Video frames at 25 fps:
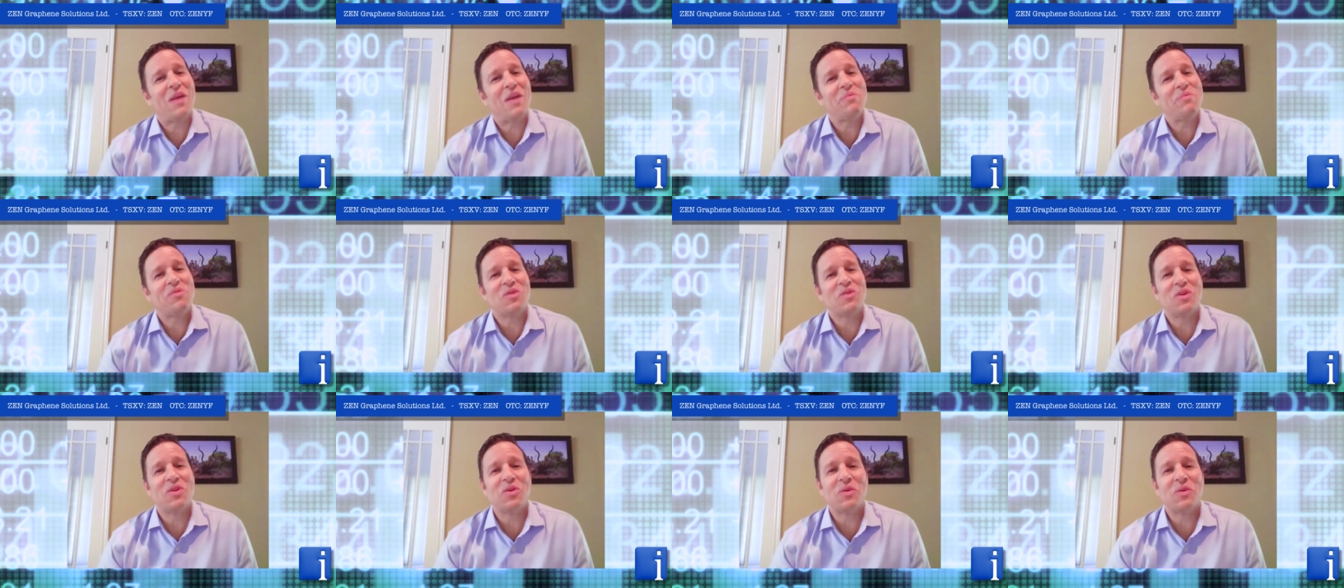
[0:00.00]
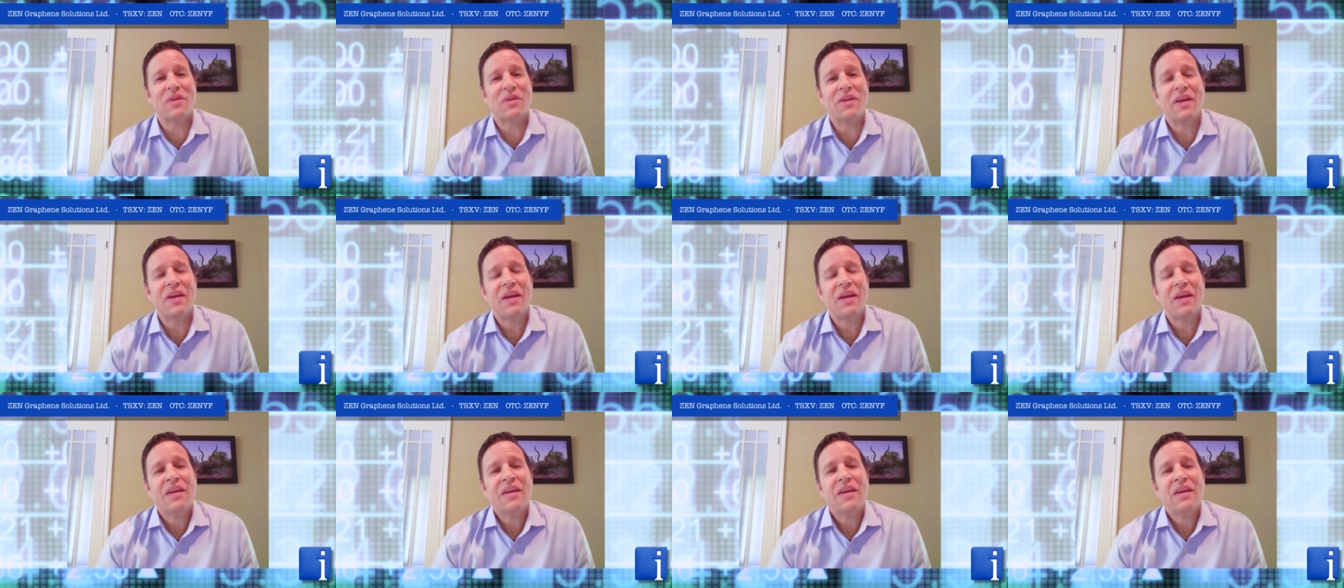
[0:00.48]

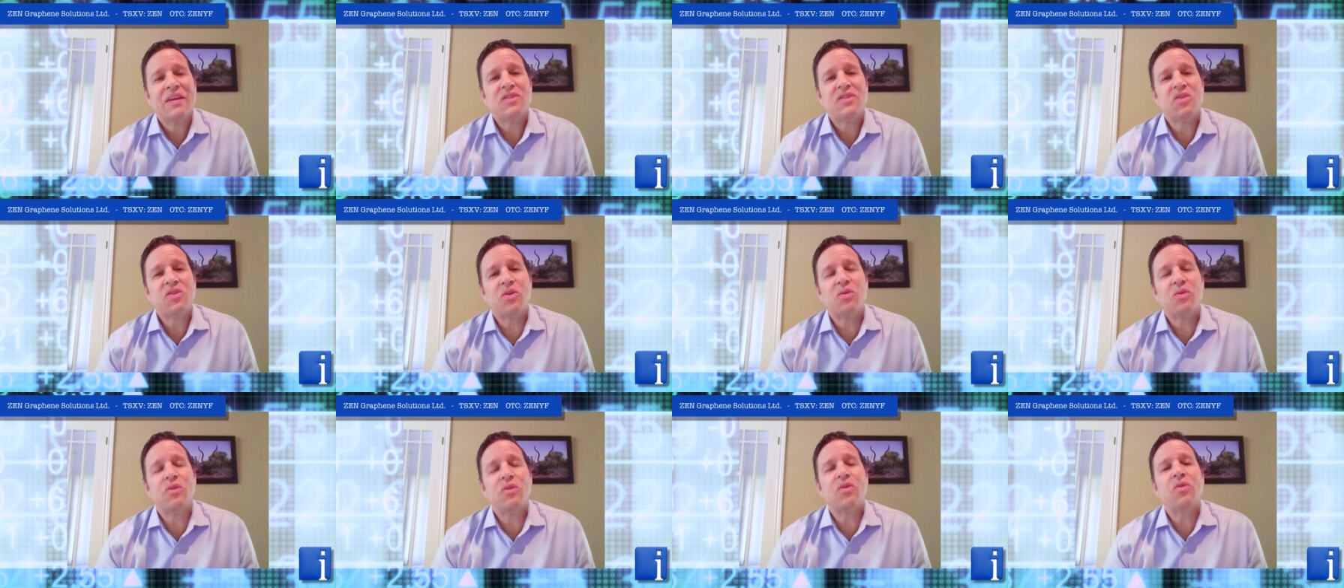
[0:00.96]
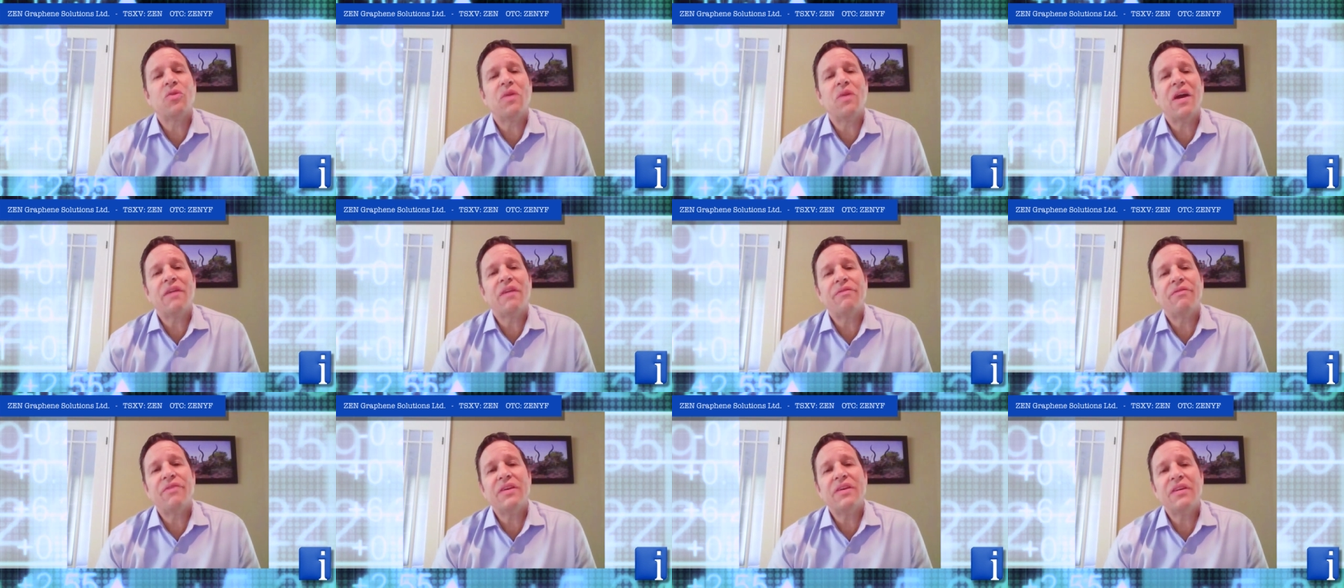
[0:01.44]
Absolutely. So
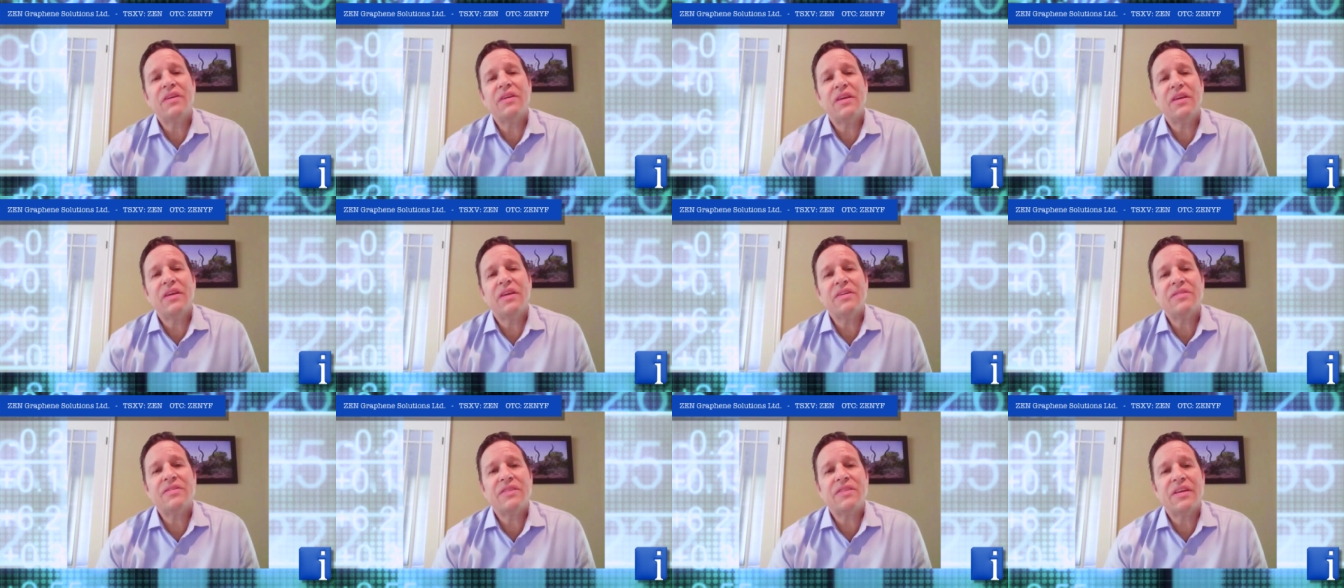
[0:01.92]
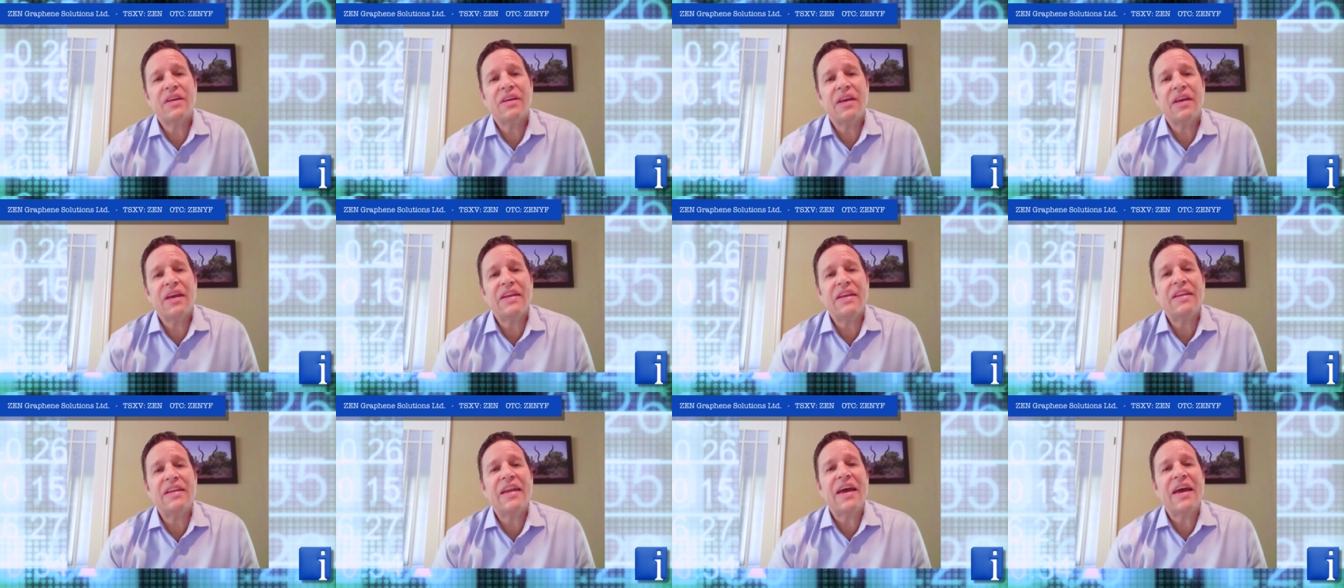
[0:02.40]
graphene is a,
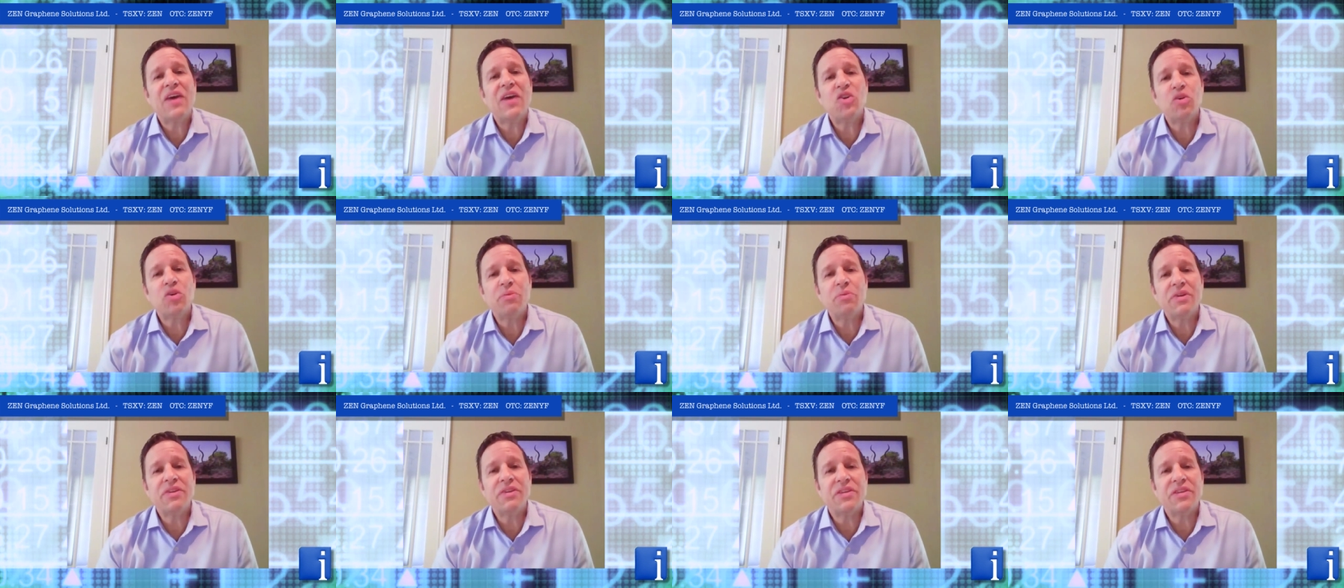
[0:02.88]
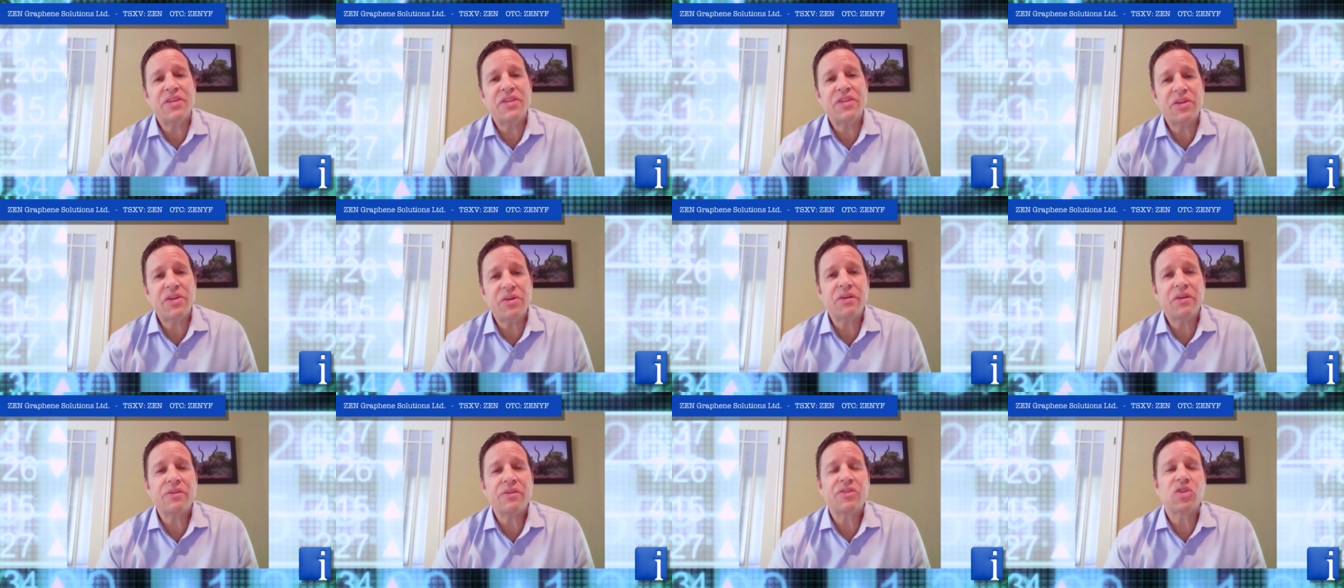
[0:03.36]
a
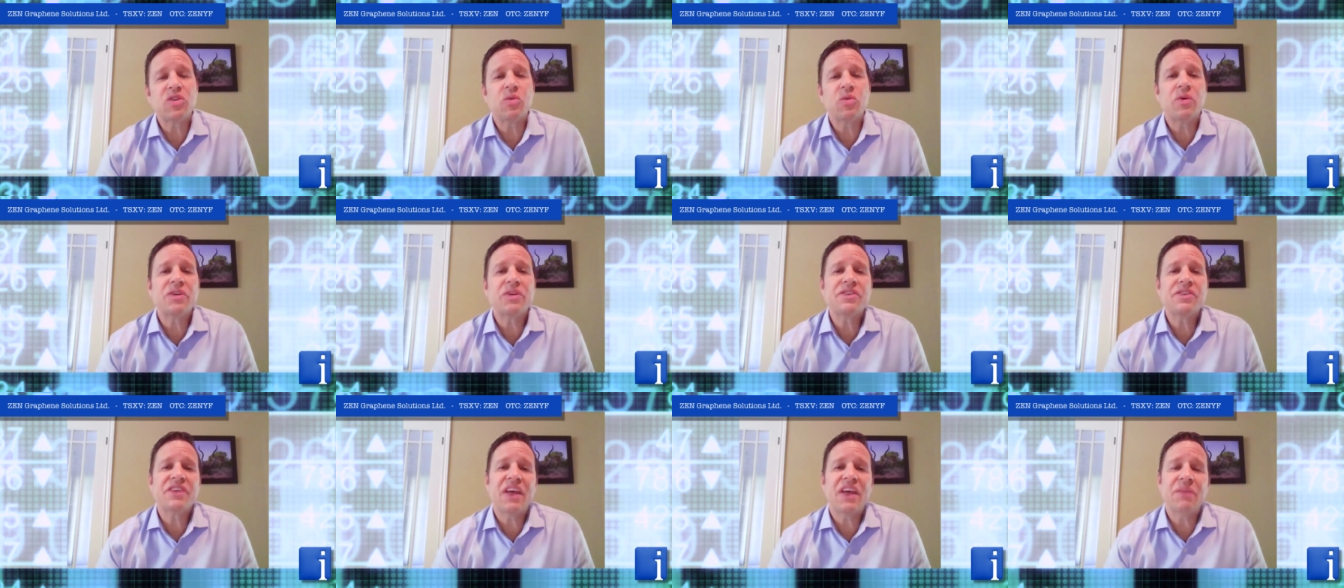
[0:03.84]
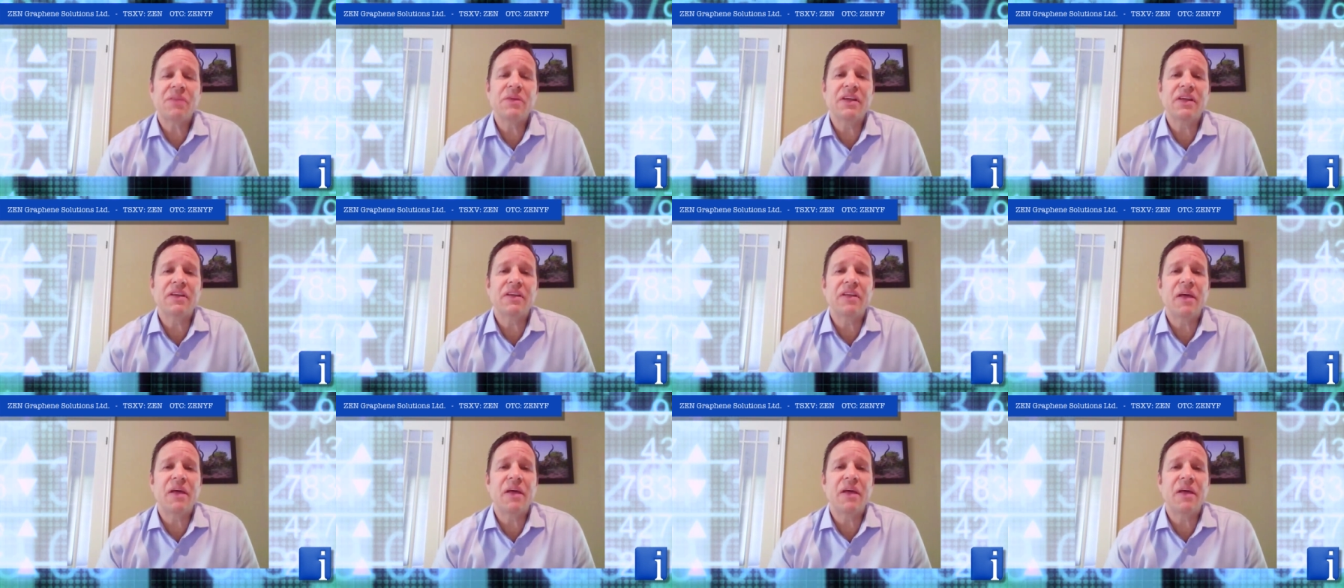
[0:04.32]
nanomaterial. So what does that mean?